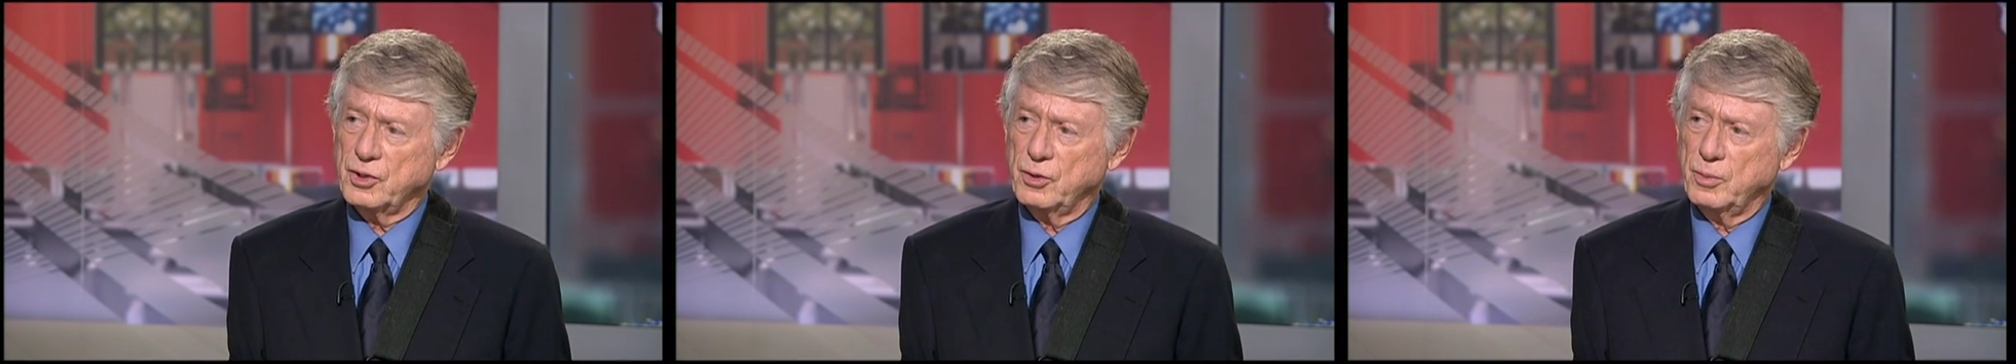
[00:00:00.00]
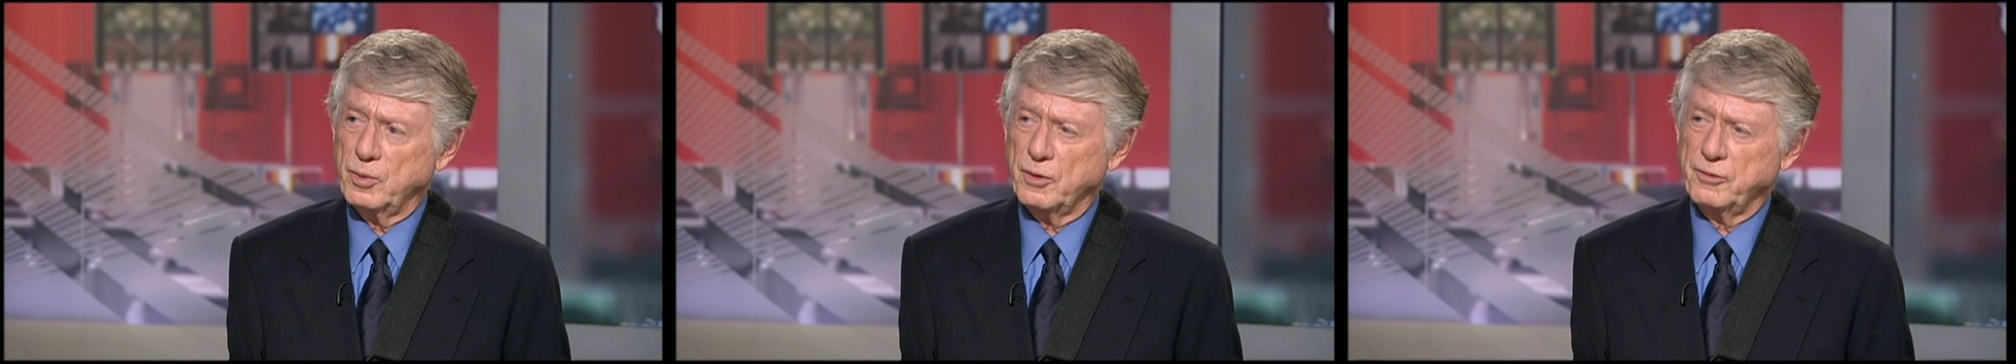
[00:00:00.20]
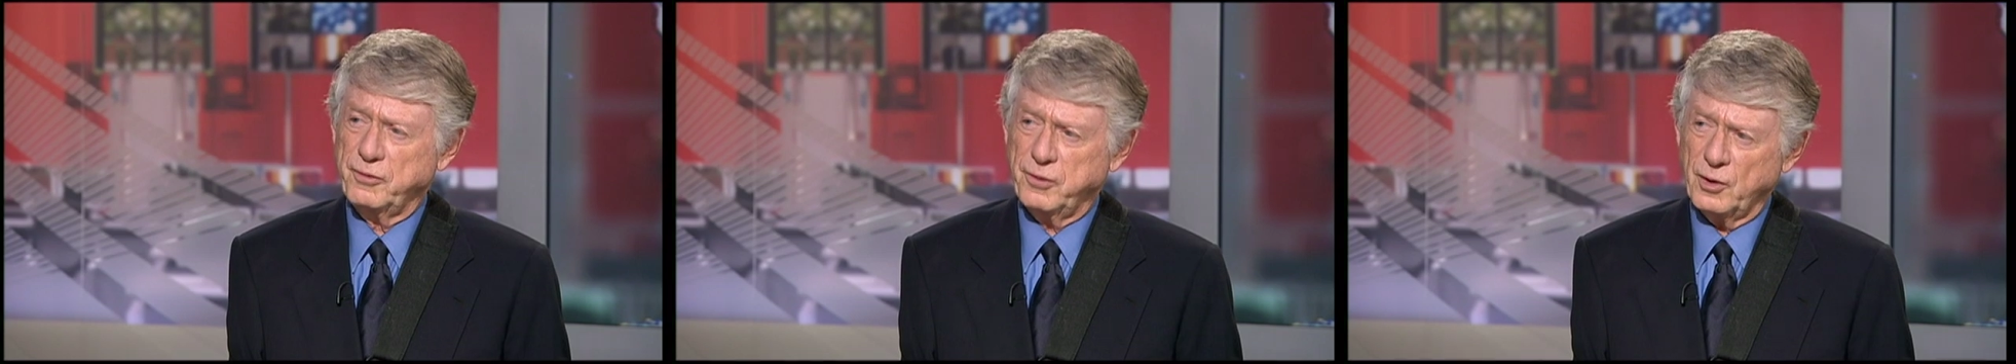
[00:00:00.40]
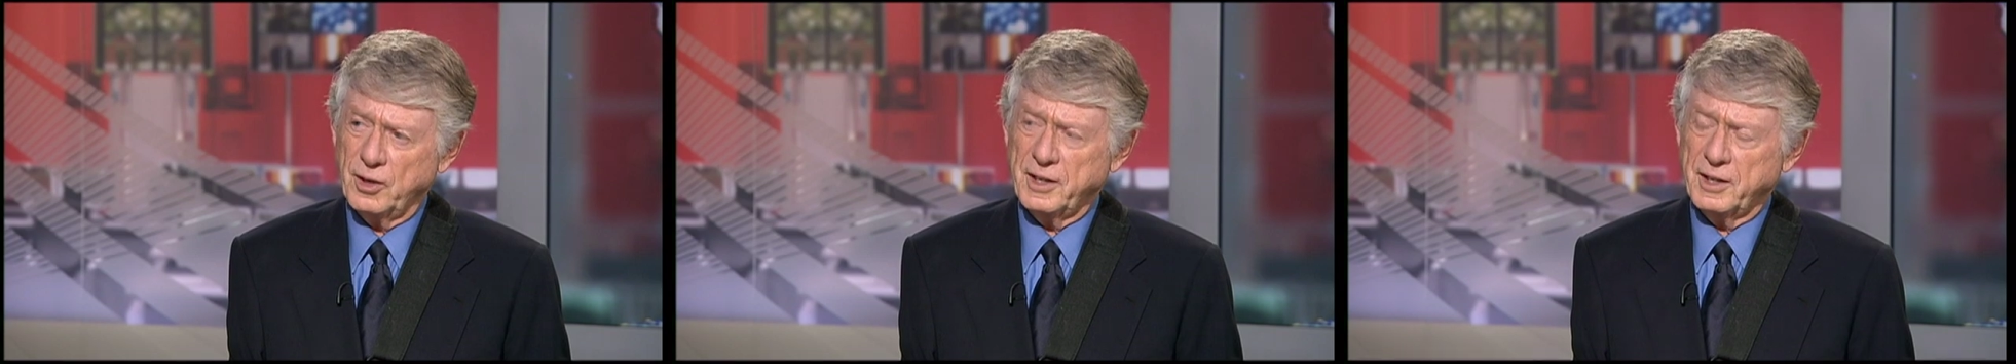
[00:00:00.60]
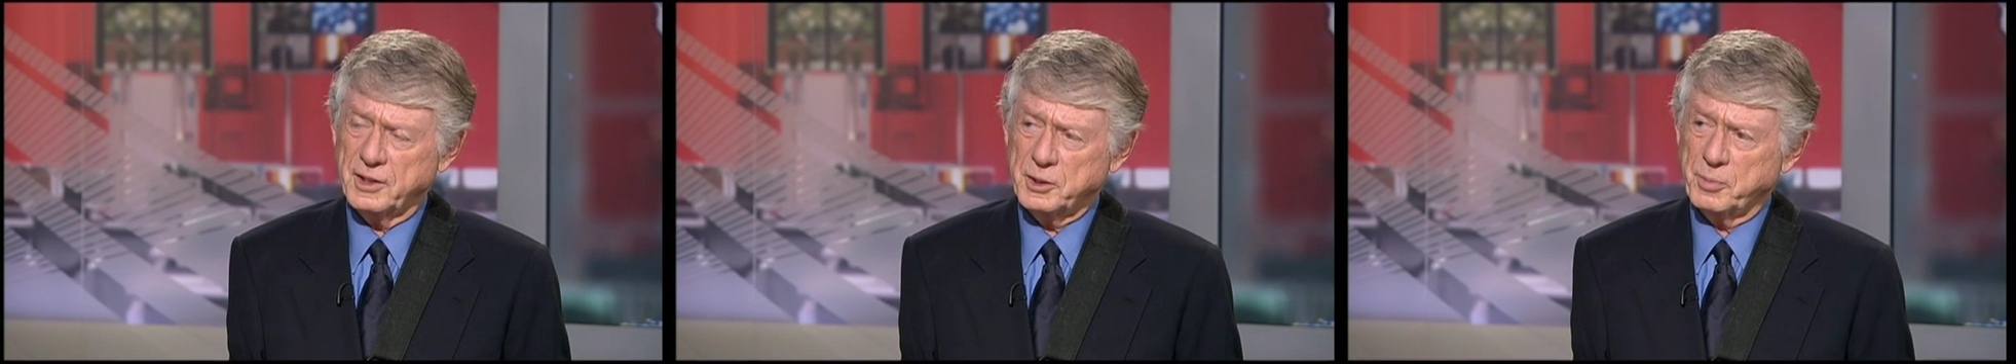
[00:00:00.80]
who were
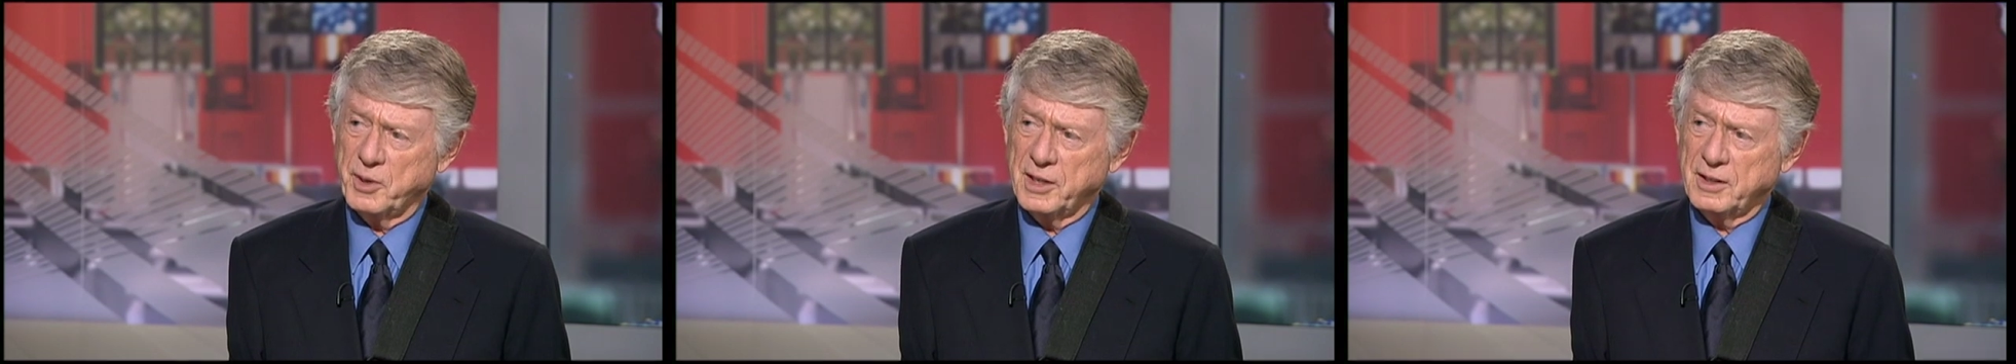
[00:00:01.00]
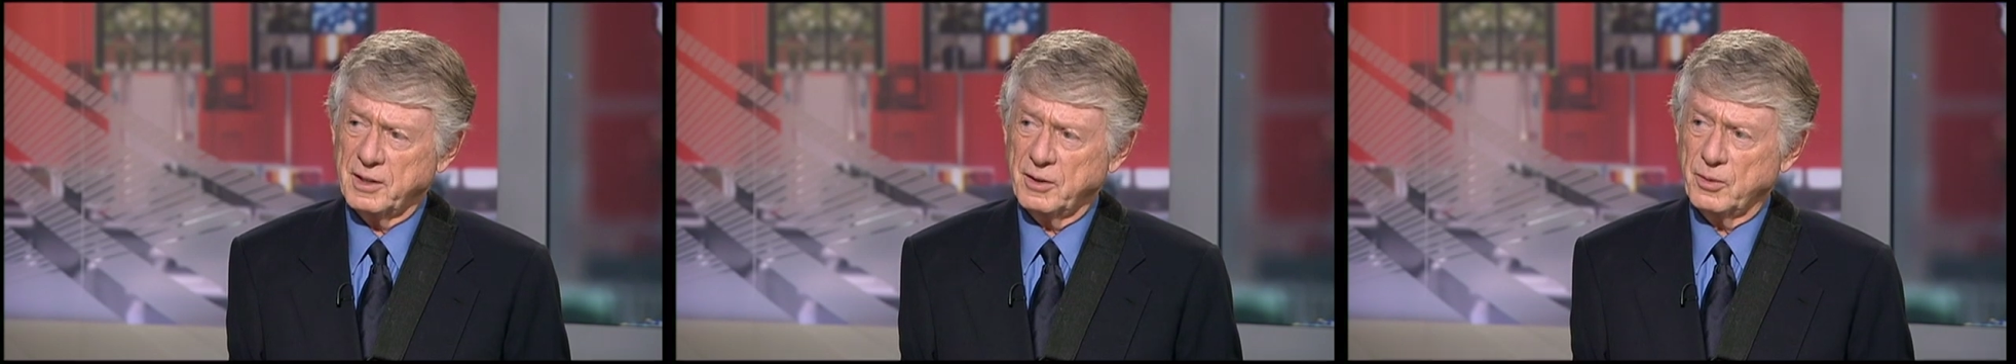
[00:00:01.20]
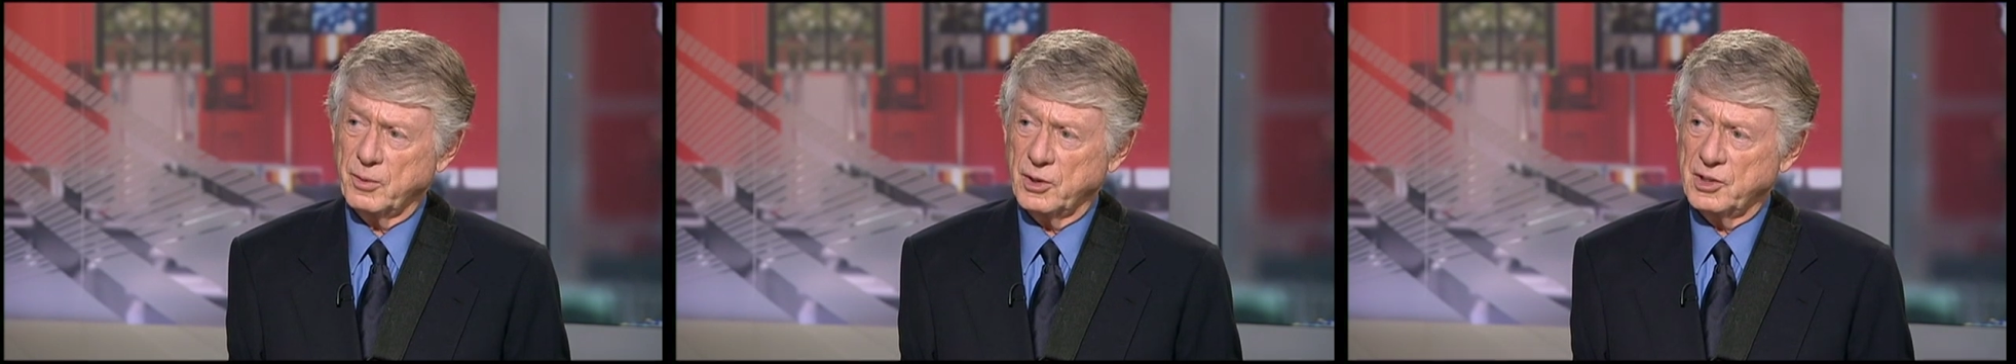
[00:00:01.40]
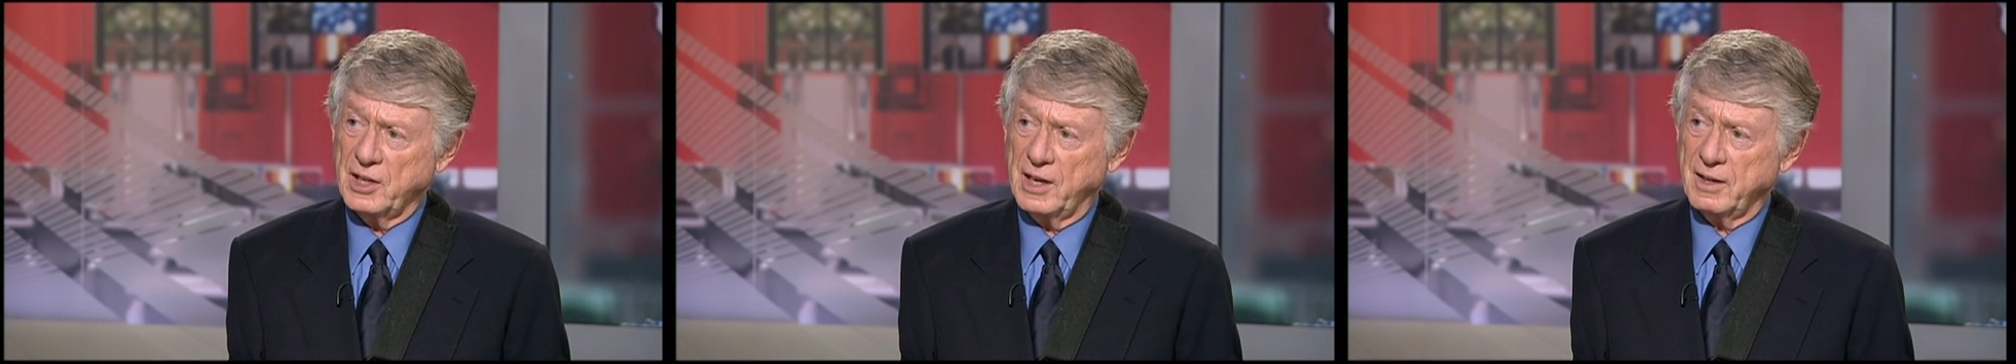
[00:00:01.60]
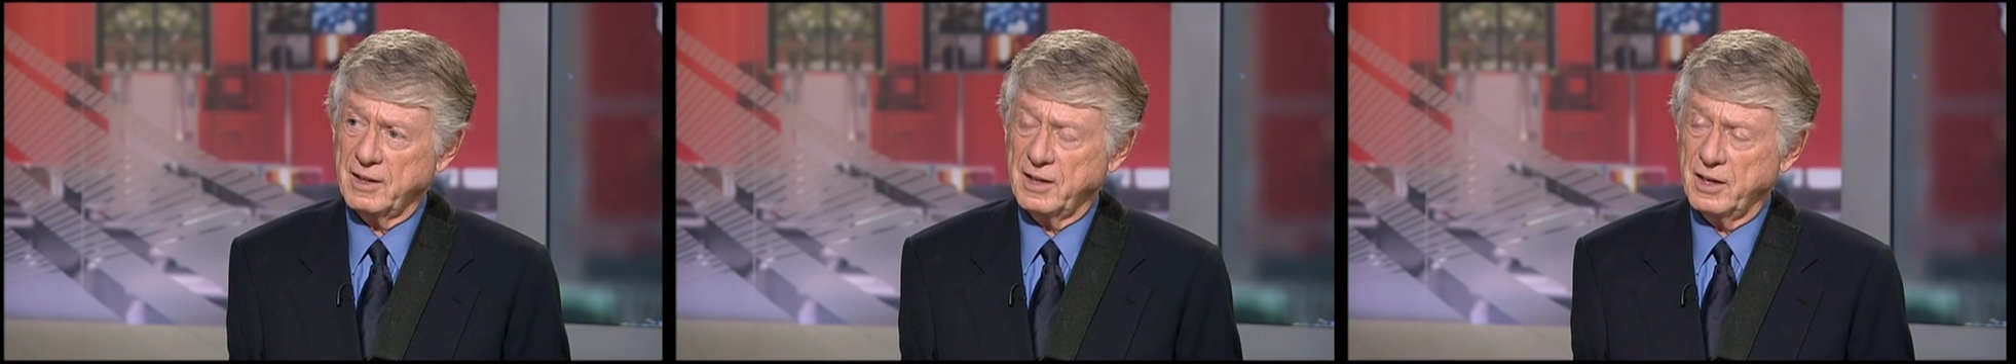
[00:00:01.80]
fully expecting a
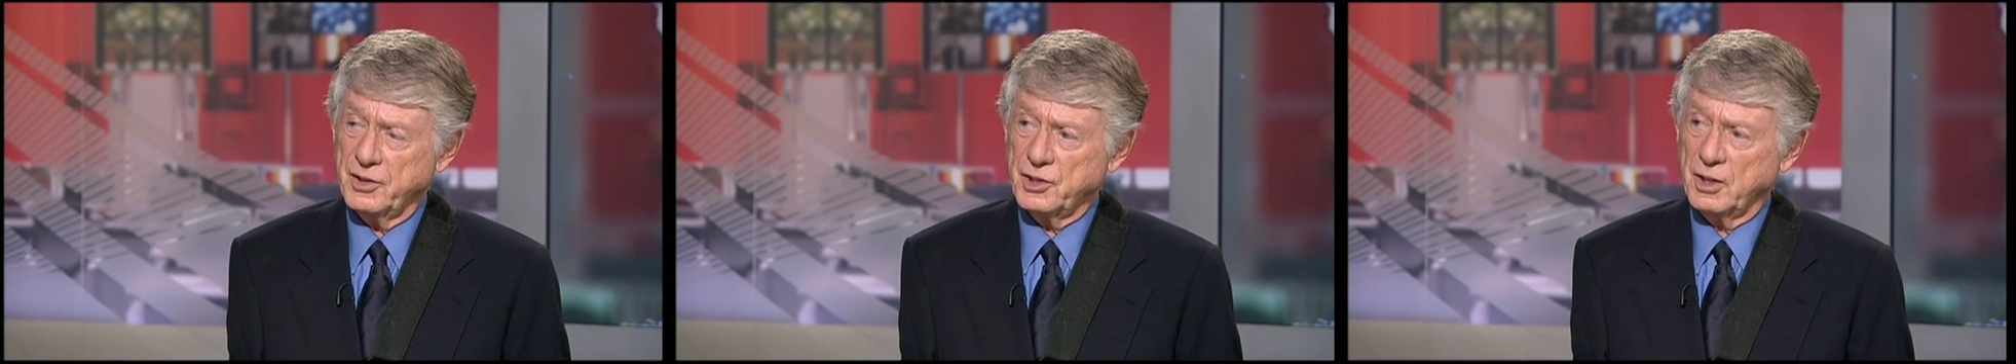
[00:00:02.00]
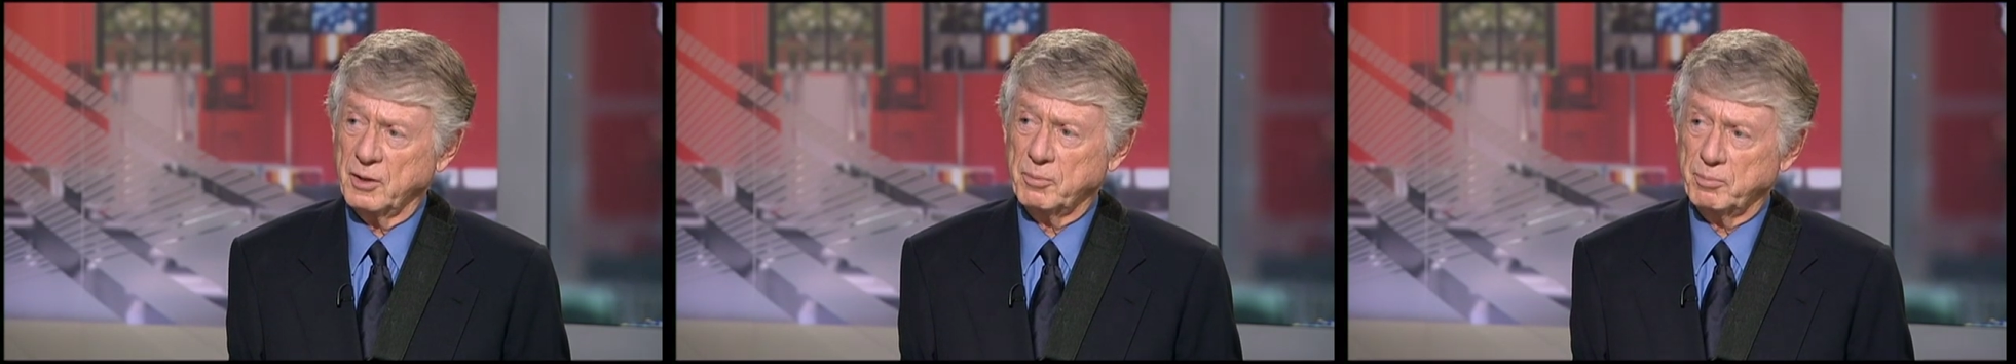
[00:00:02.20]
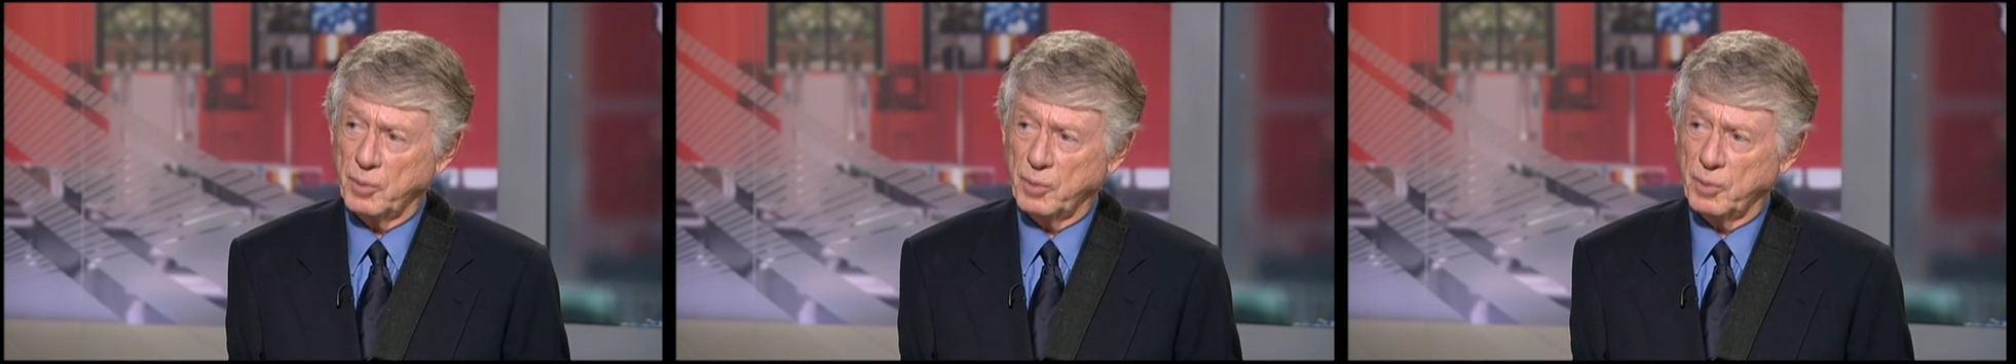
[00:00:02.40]
retaliation,